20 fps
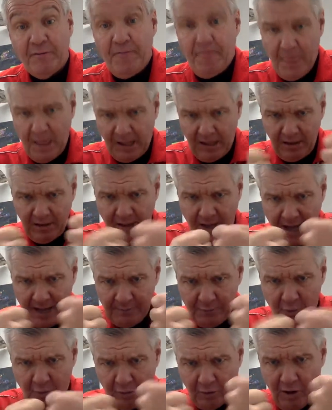They collide
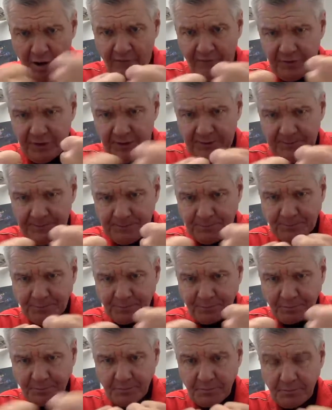more often,
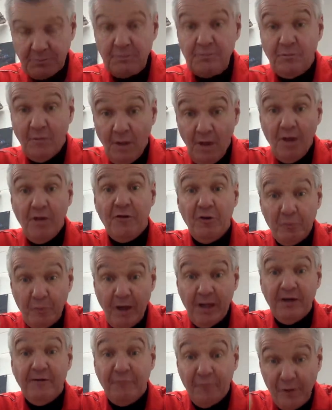the
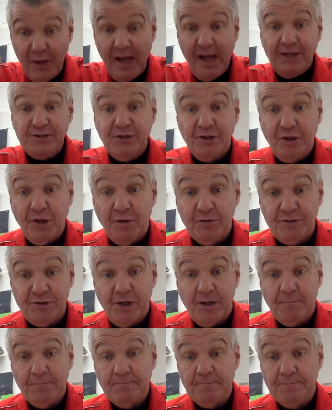rate of reaction goes
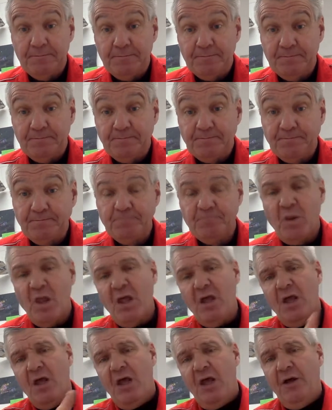up.
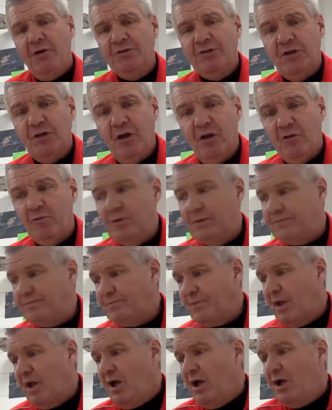Here's another one.
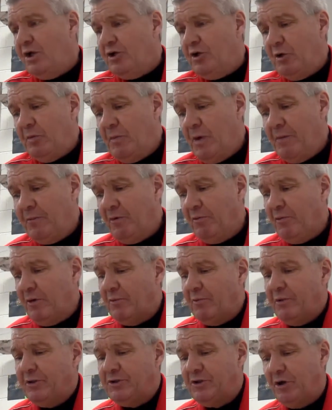Do you remember when
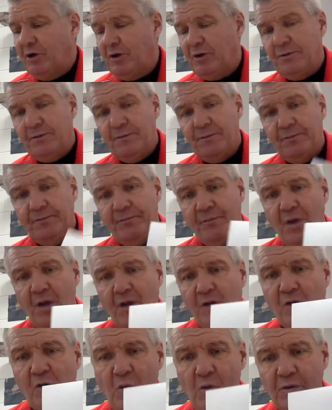we took
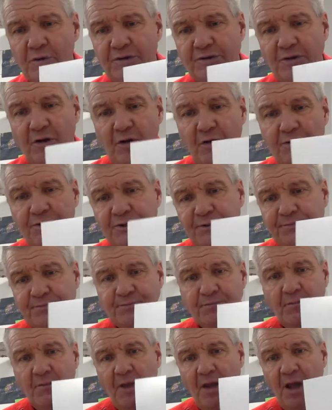cornstarch
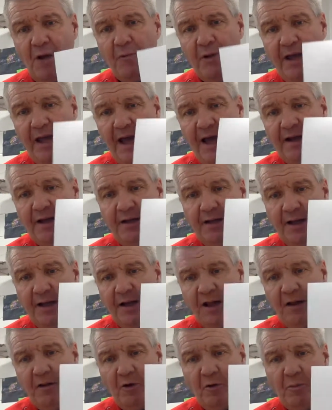and we had it in
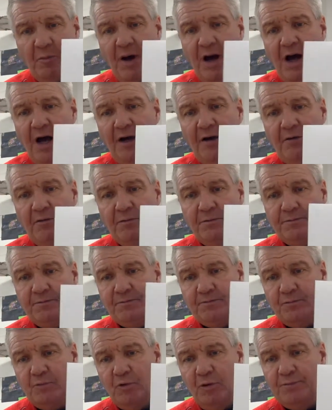a little pile?
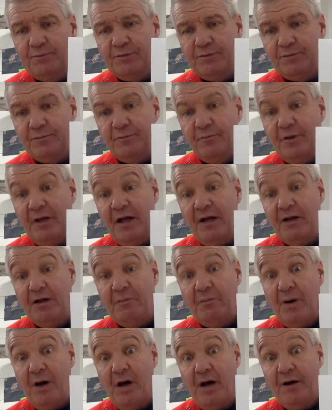We had it in a
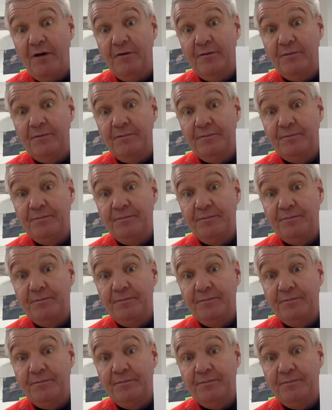pile.